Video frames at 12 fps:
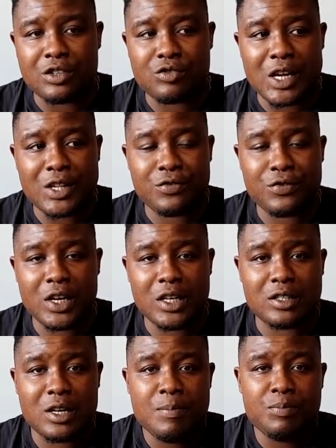
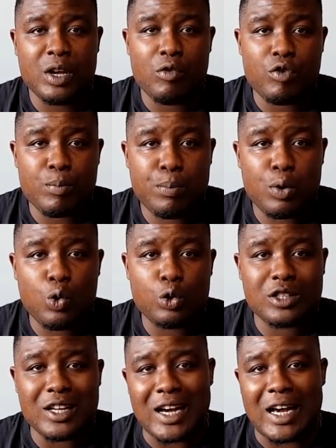transfers. A
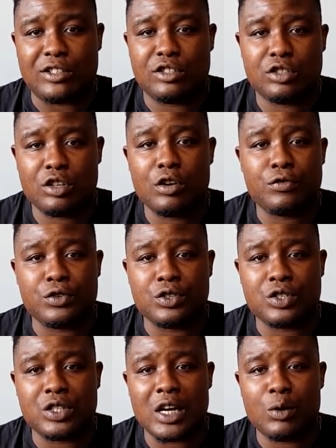report that has
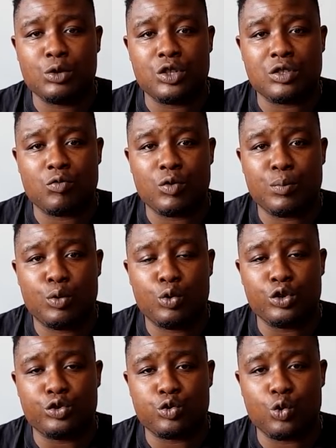surfaced, which is the
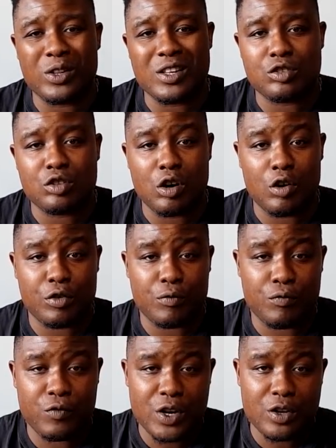report you saw at the start of the
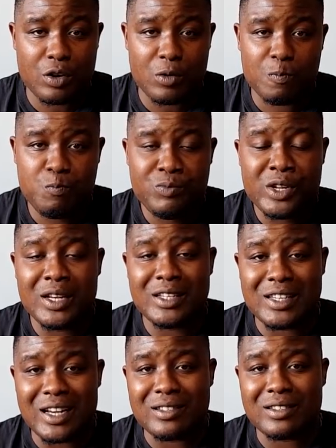video,
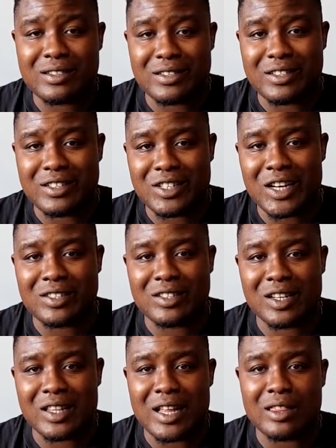does
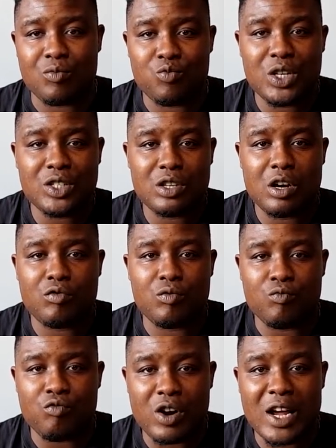suggest that the reason
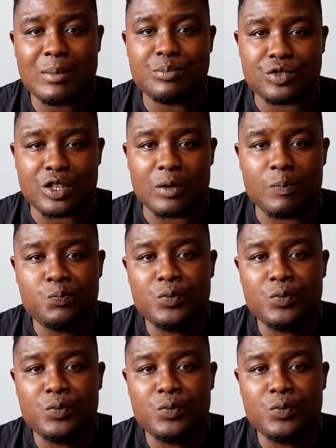Aaron Ramsey